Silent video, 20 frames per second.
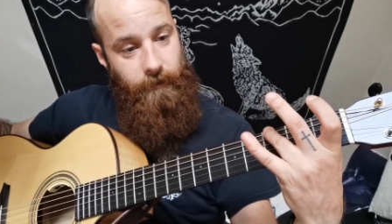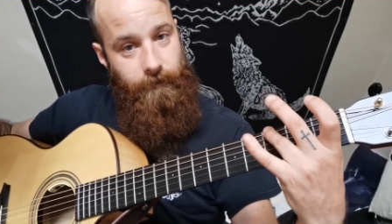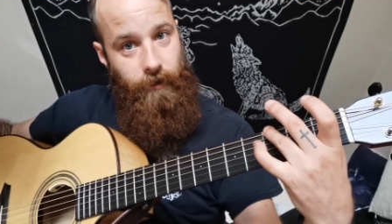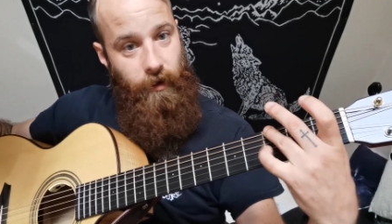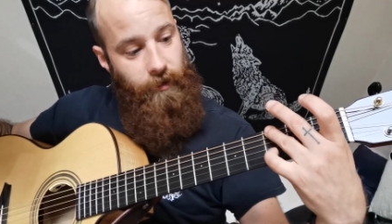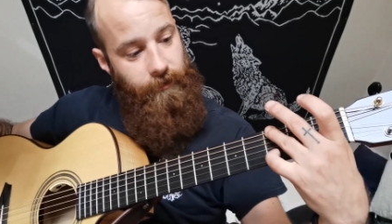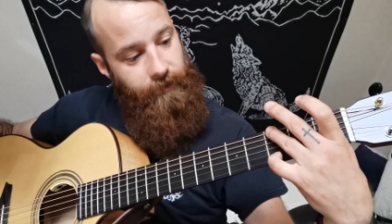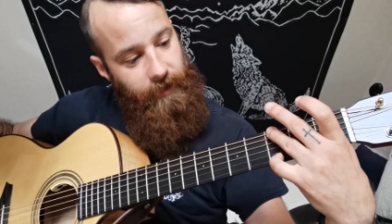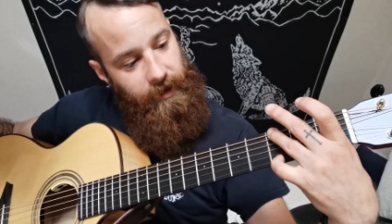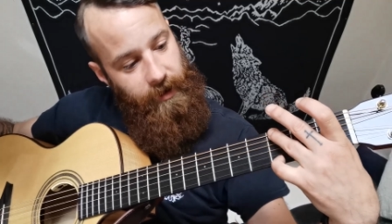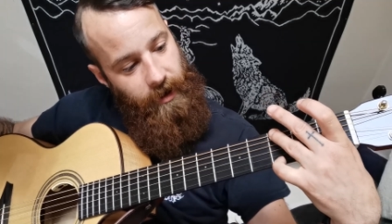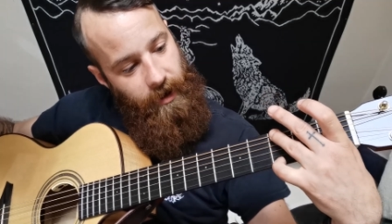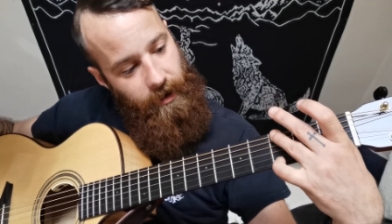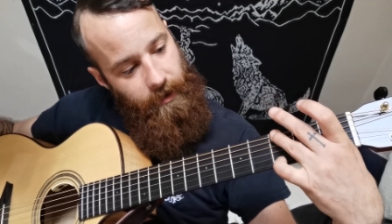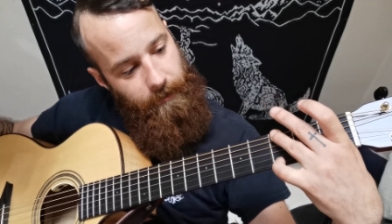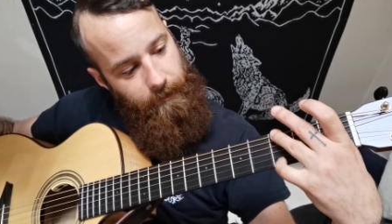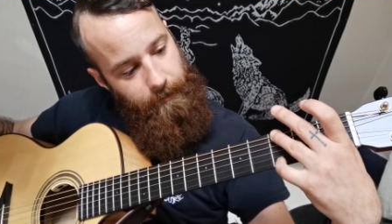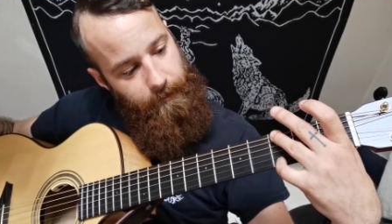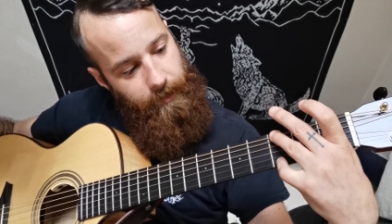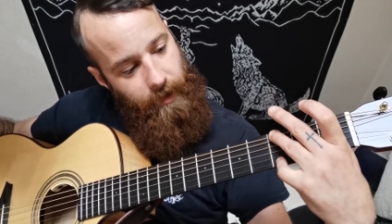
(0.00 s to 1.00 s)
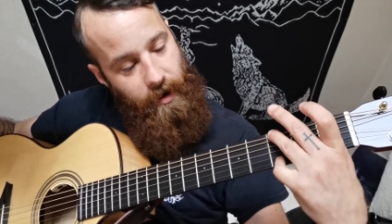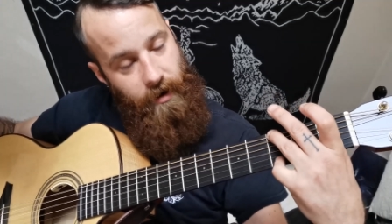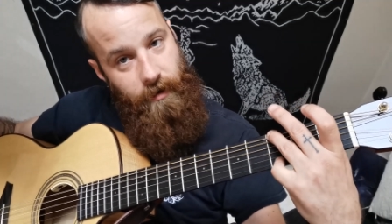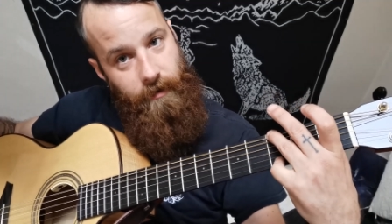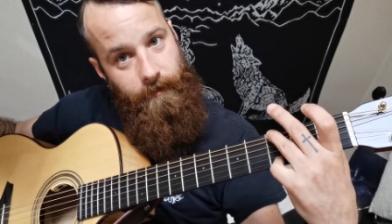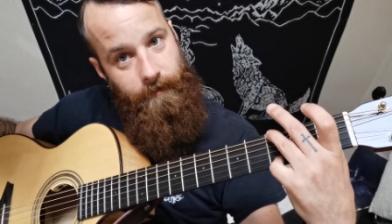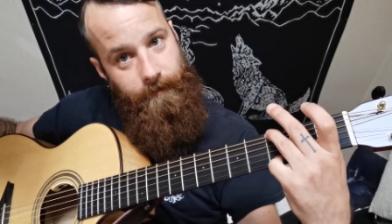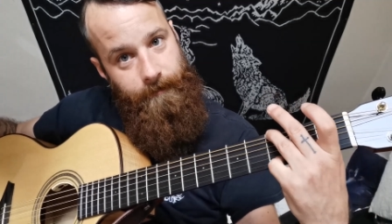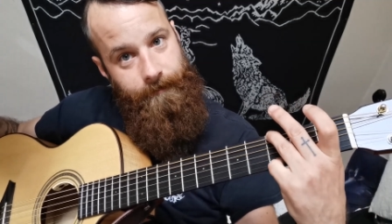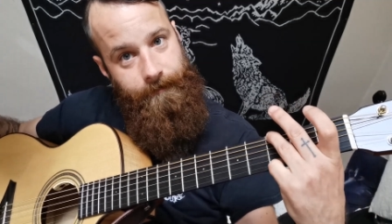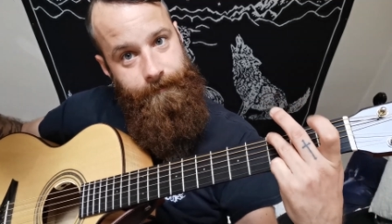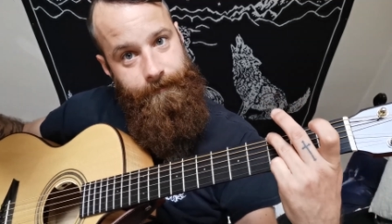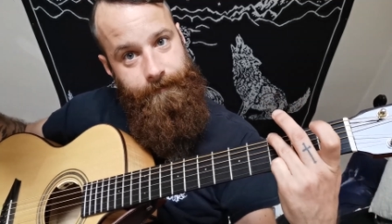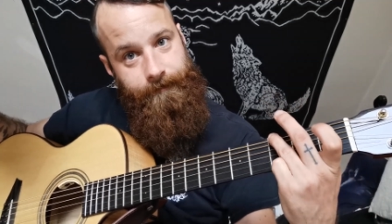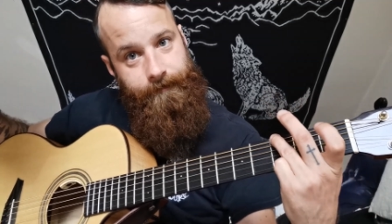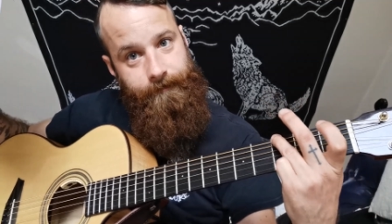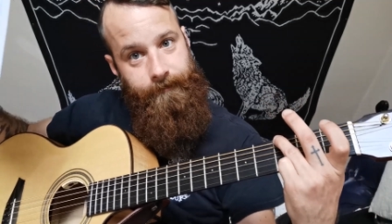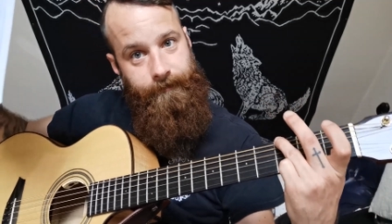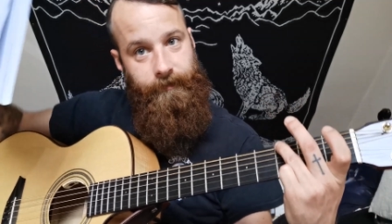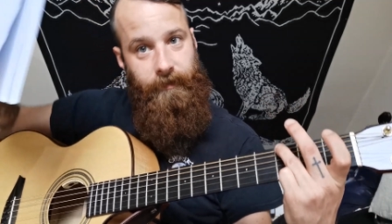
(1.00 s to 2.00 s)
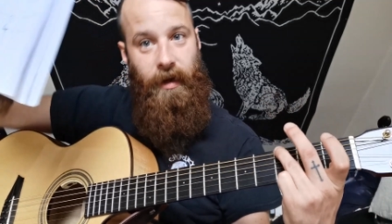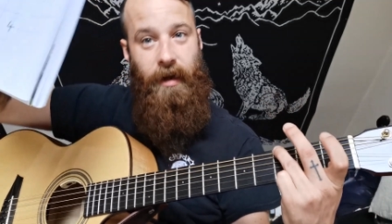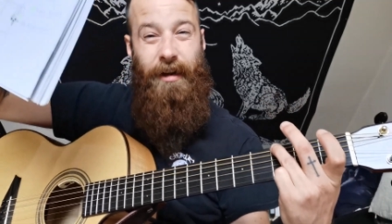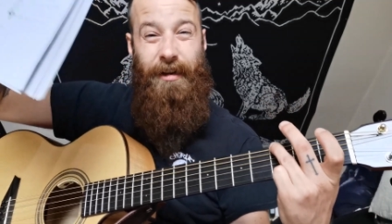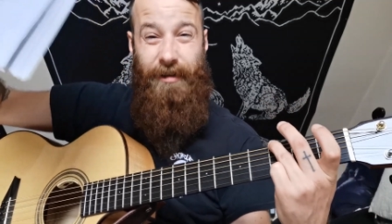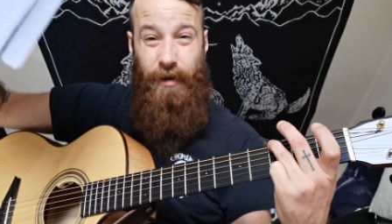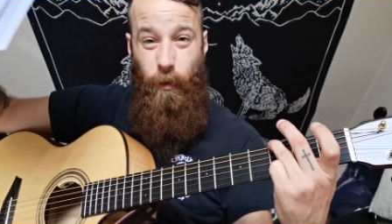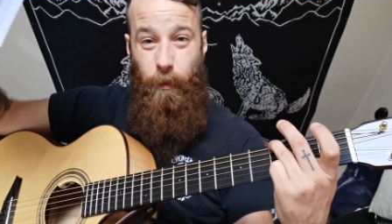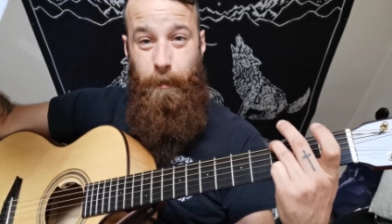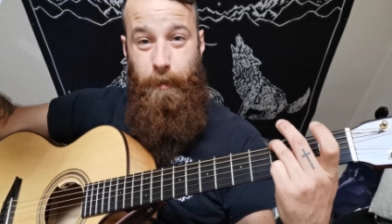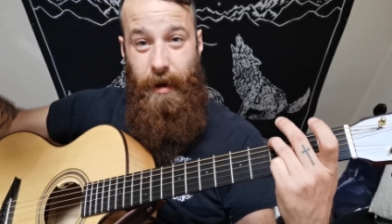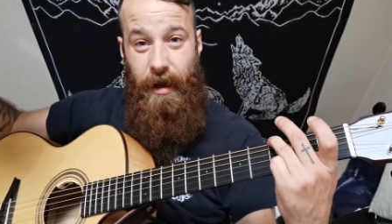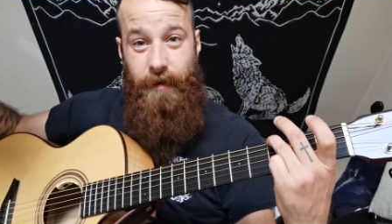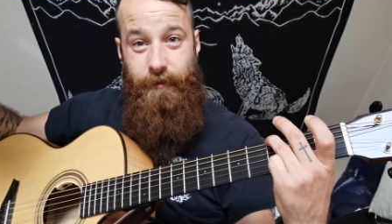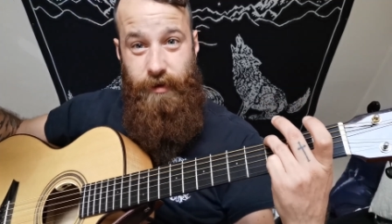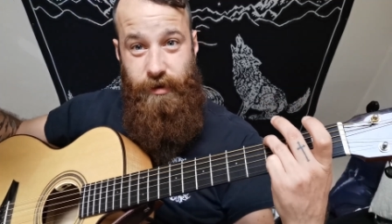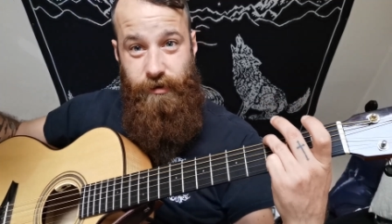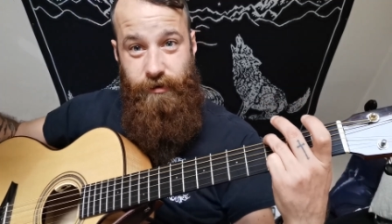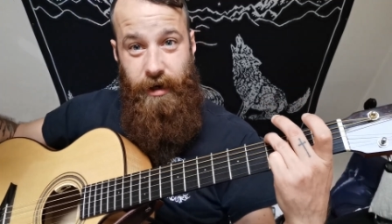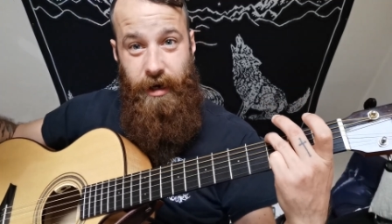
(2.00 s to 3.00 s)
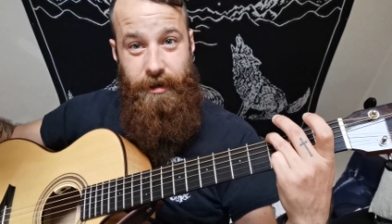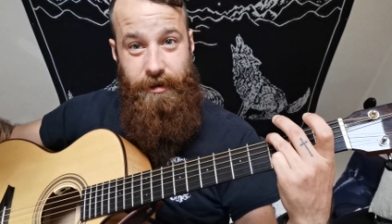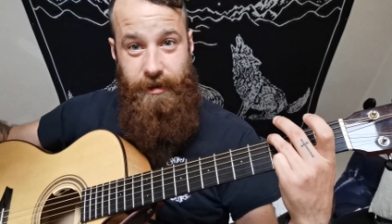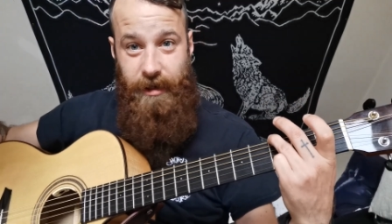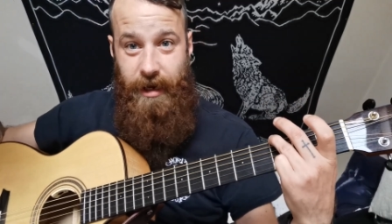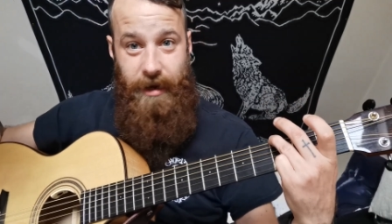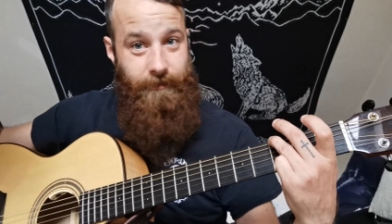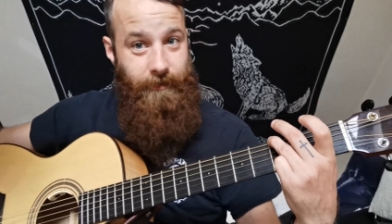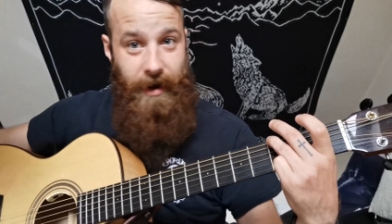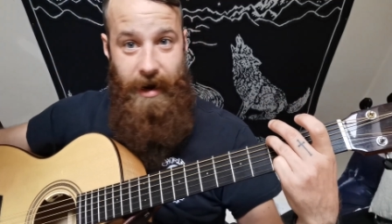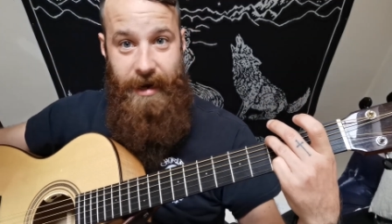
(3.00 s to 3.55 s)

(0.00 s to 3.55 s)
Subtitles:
4th finger, boom. It's a bit of a stretch that.